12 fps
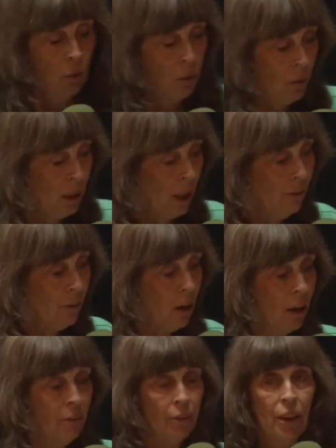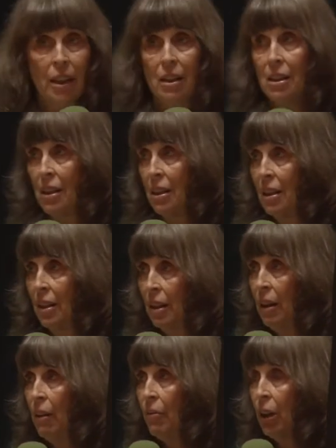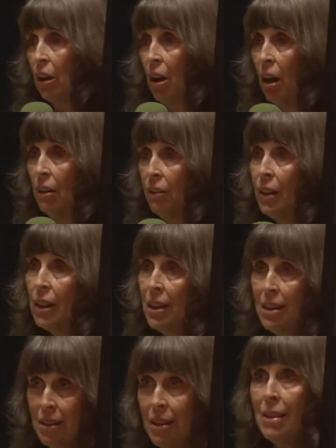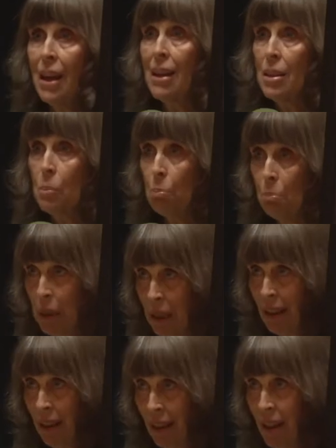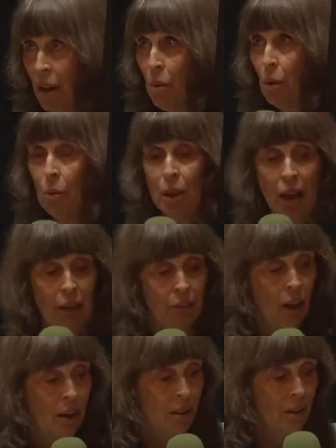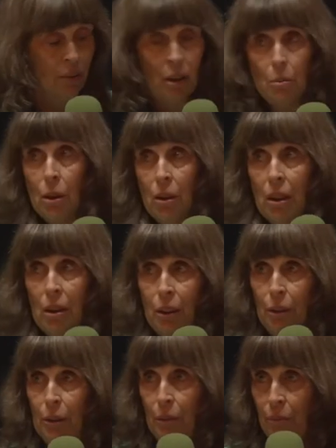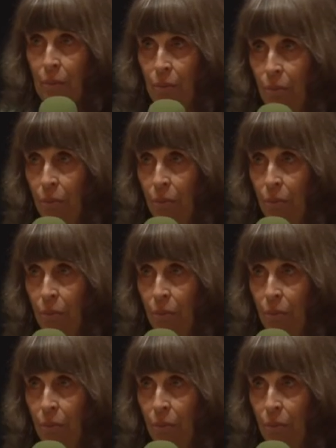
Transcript: When we have conflict, the conflict isn't as big when we have lots of community glue.